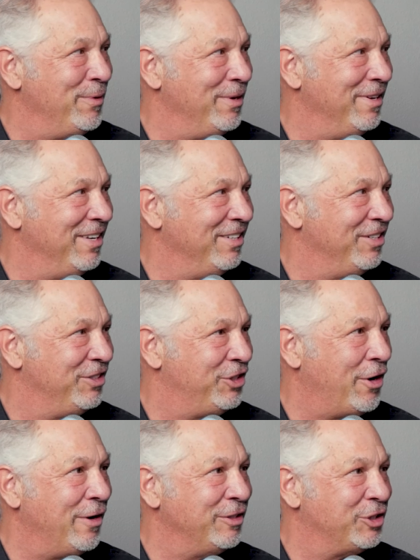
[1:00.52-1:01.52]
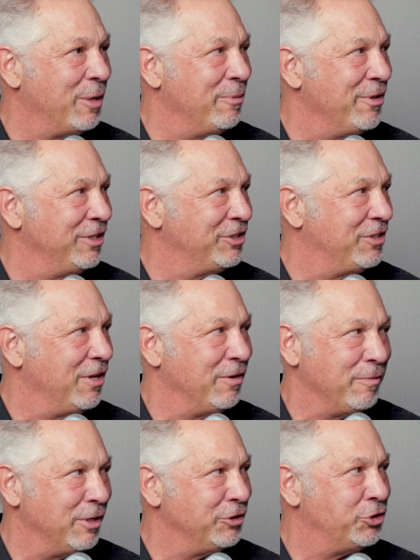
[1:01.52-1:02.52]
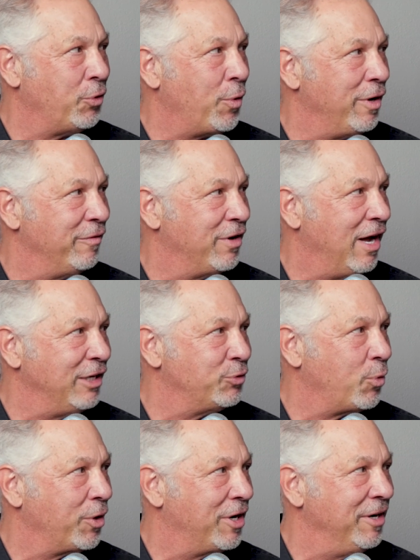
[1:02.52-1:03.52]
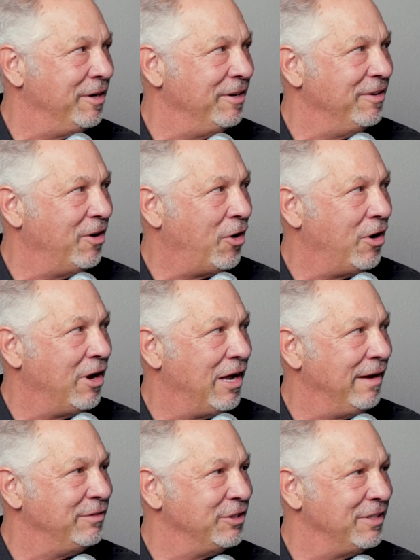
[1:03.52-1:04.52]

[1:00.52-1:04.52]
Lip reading: and sharing some of this, the story of God's working in our lives,